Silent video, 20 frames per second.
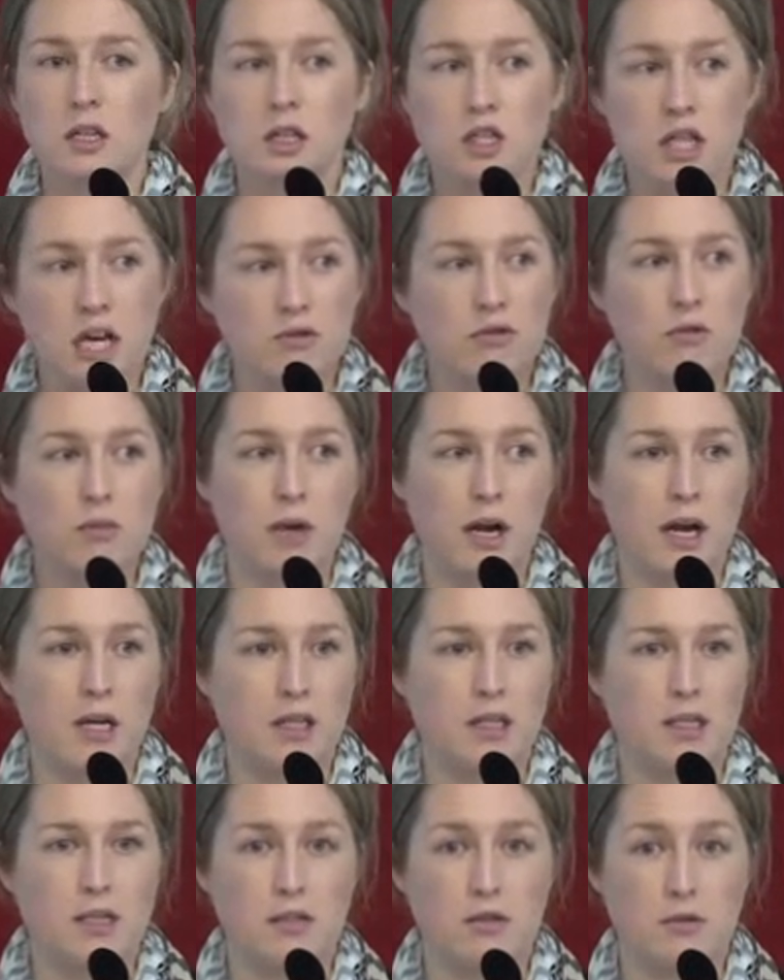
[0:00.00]
General
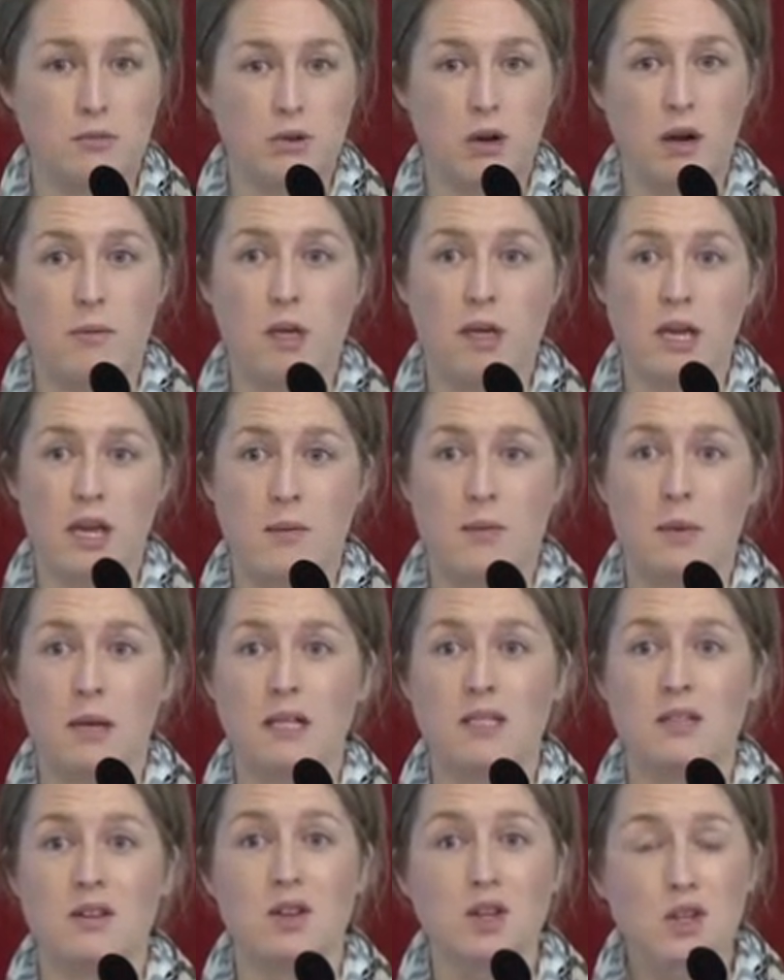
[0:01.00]
practice or primary care
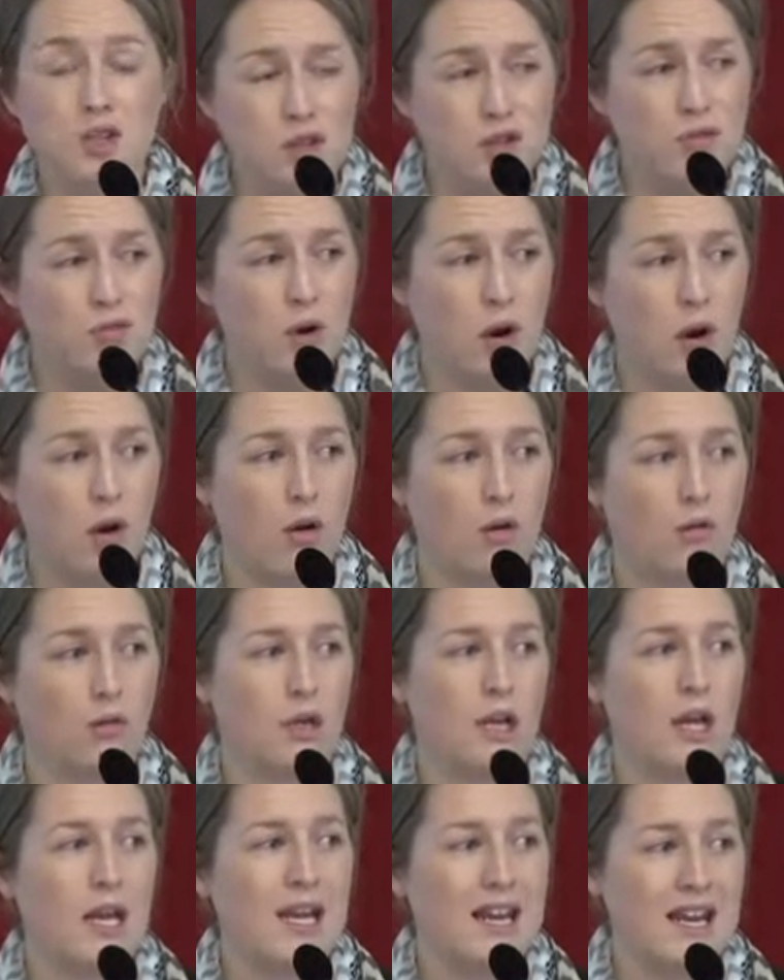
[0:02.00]
plays a huge role
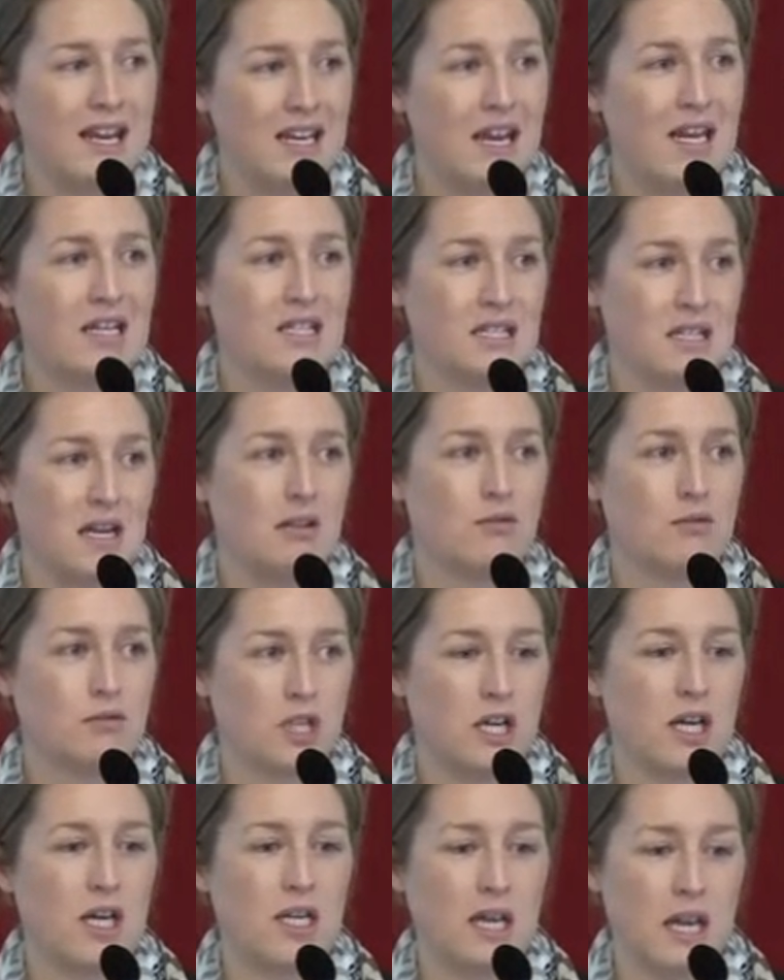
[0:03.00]
in antenatal
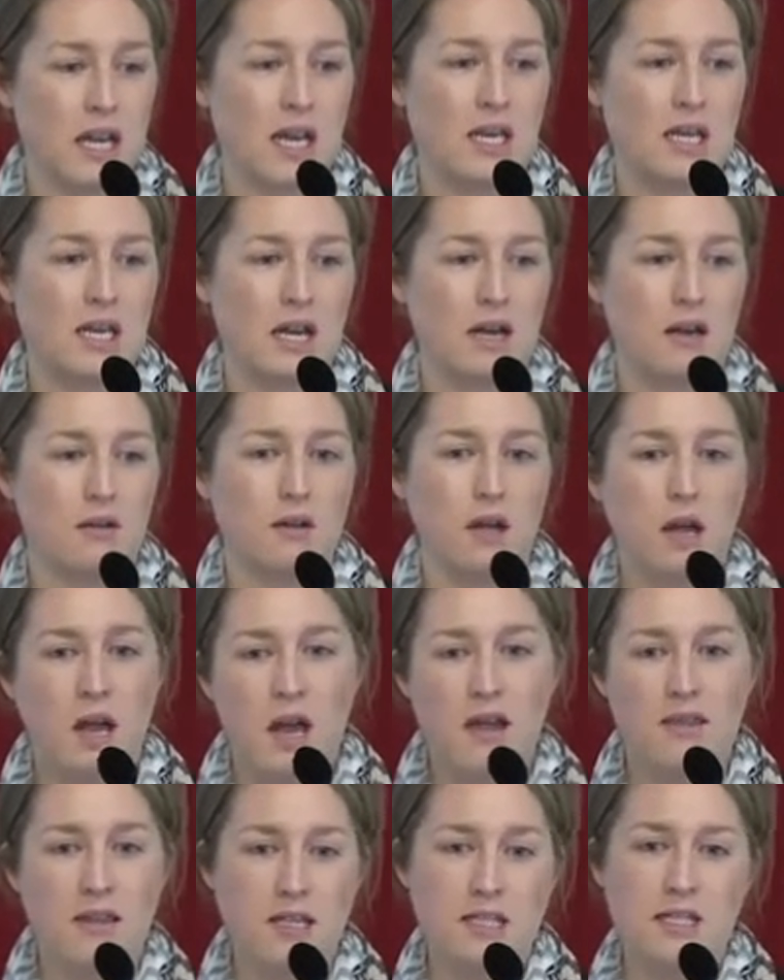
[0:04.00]
shared care now,
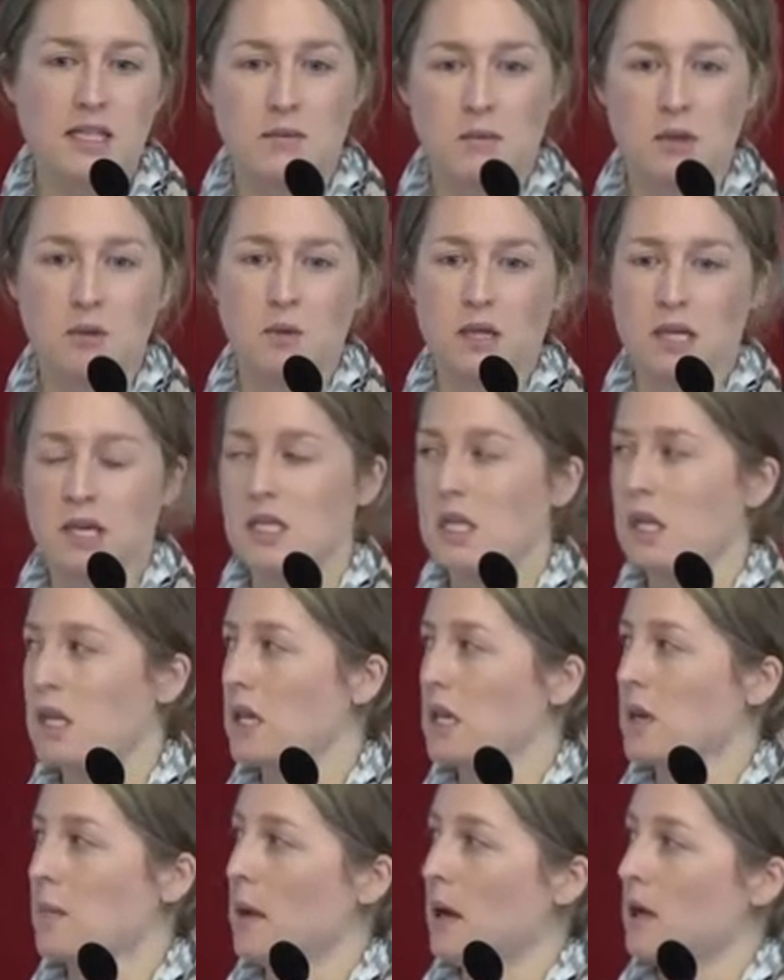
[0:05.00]
and that's something we need to
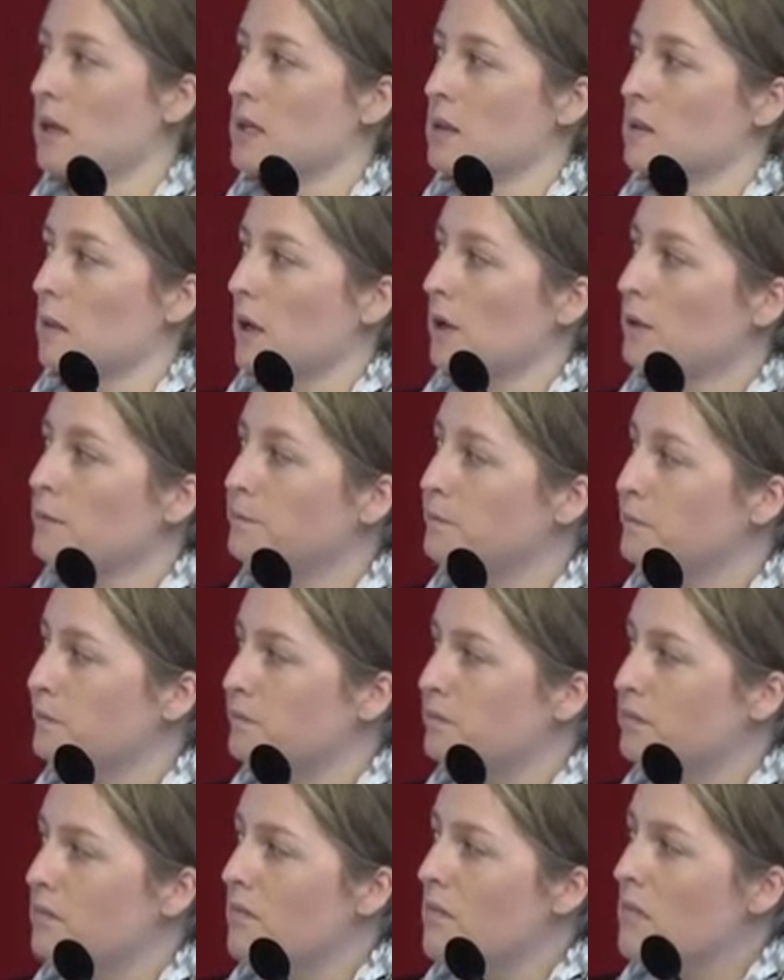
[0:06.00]
think about as well.
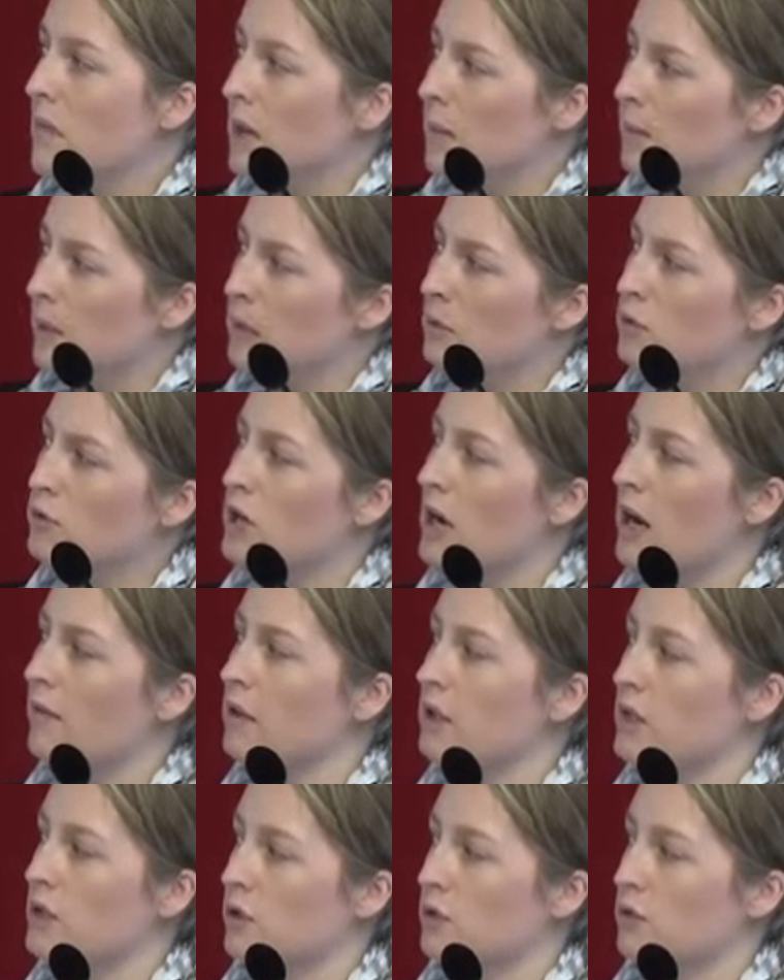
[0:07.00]
People
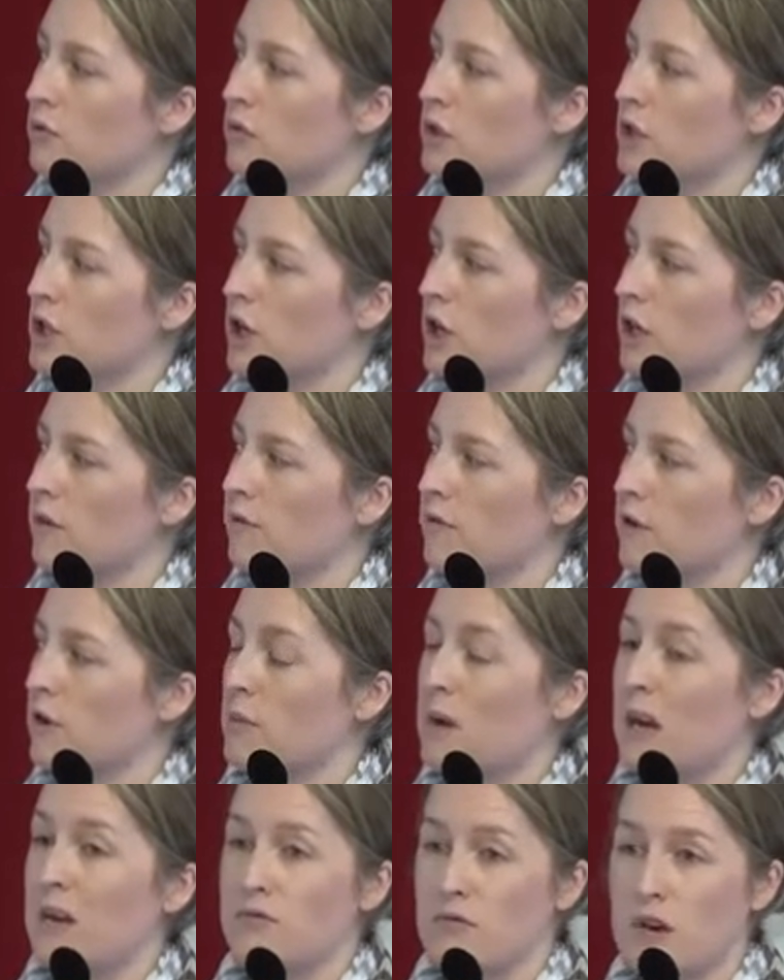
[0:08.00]
travelling to and returning
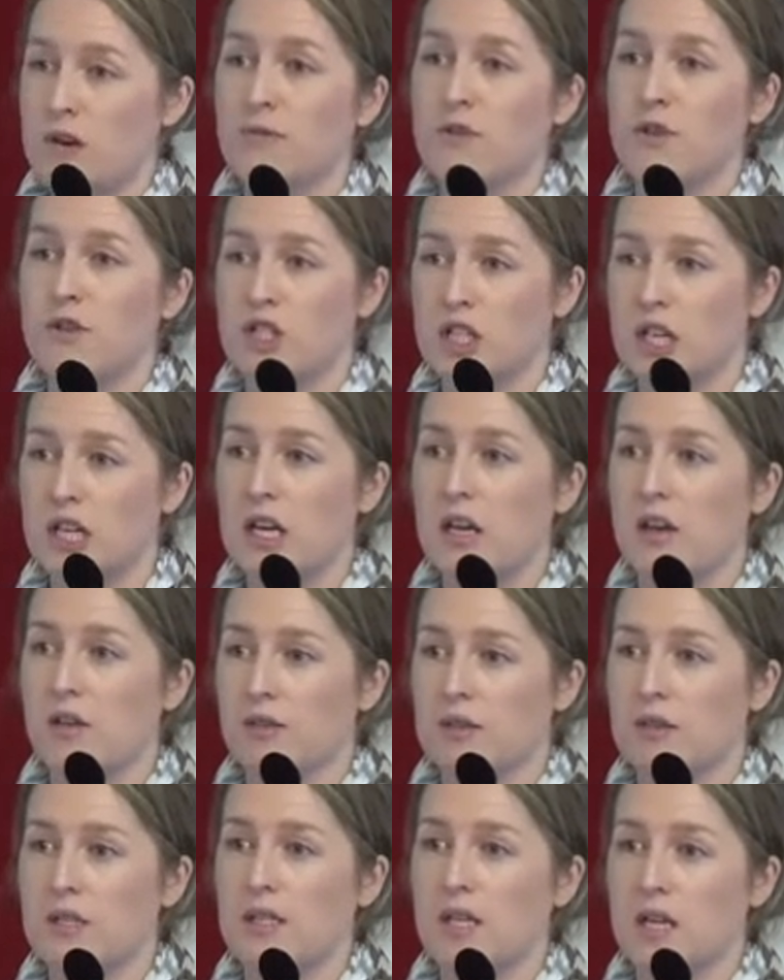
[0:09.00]
from, and refugee
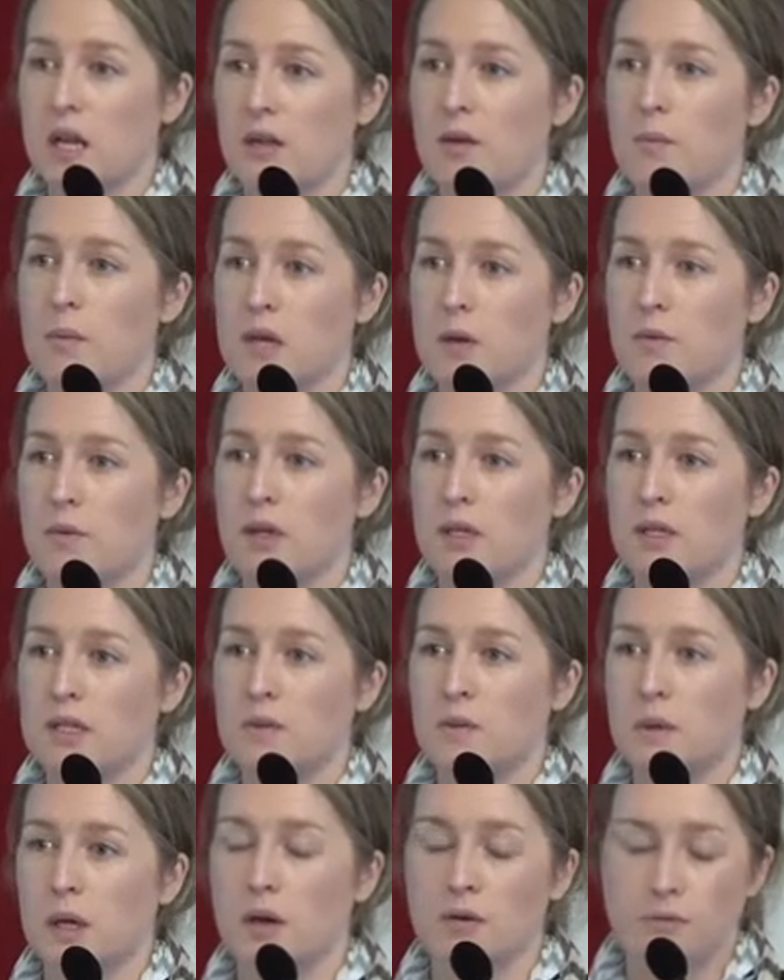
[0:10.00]
health is another big one
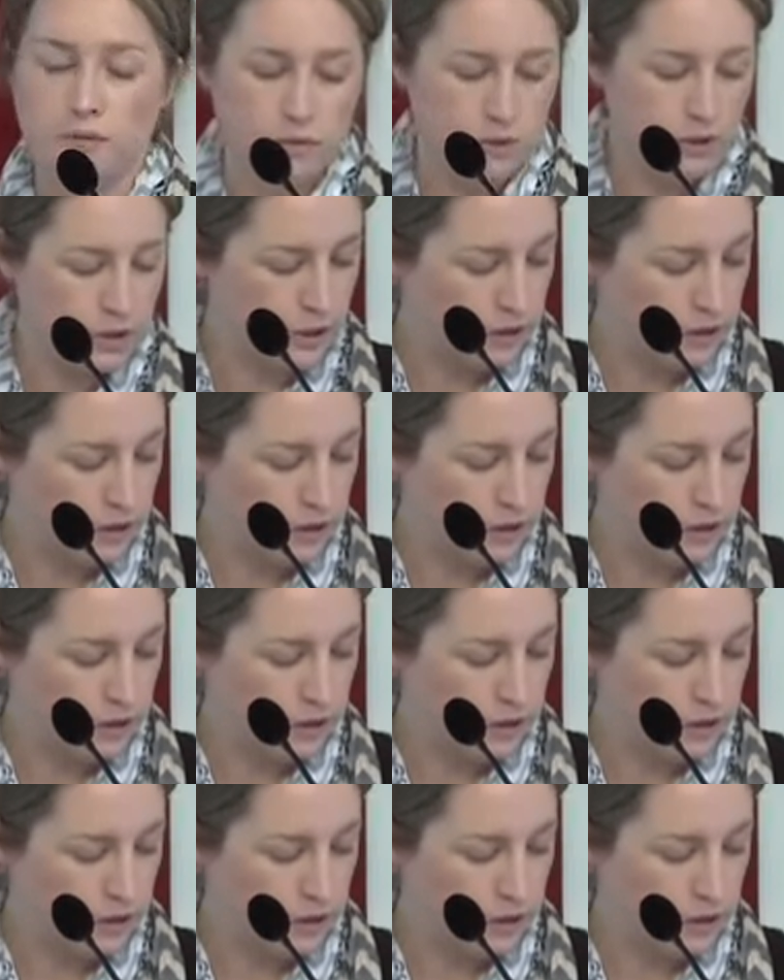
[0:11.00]
as well.